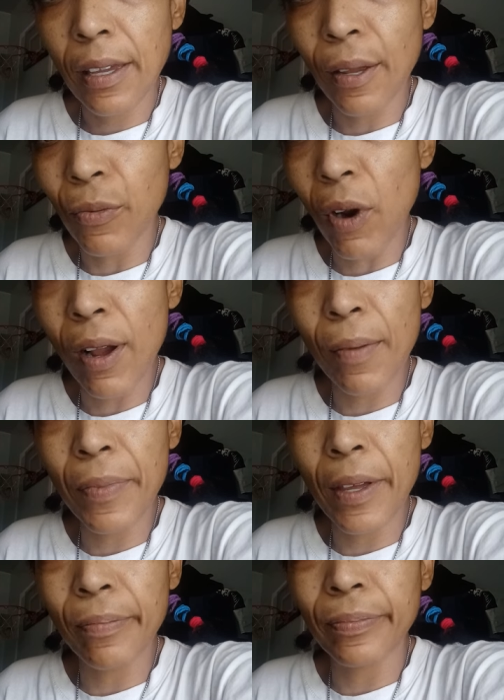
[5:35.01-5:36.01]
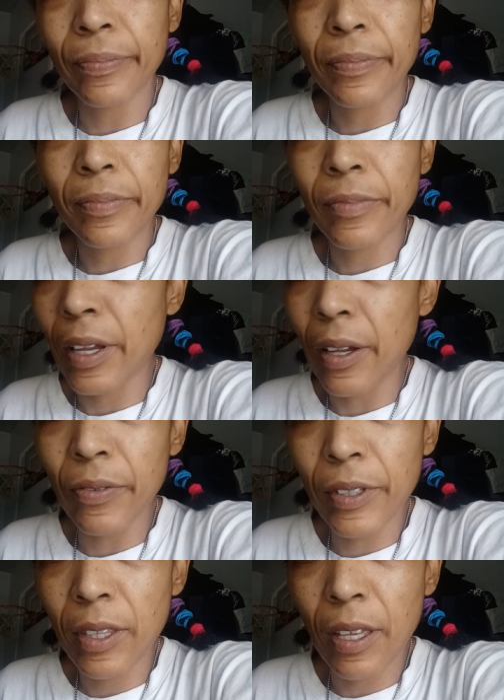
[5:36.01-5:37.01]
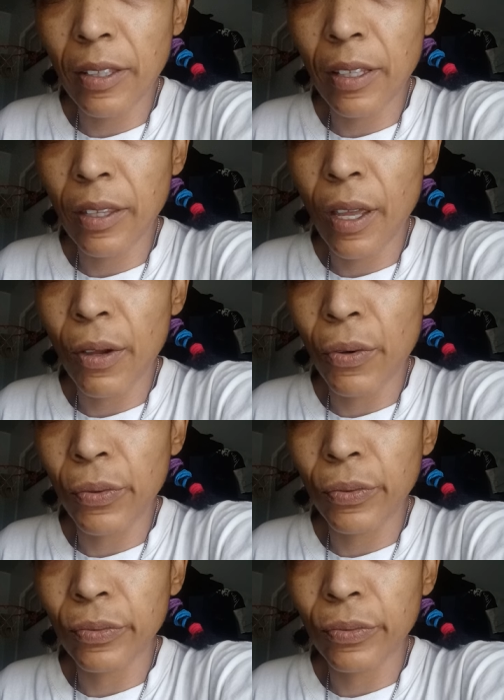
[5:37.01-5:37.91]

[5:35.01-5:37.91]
and rob them for everything that they own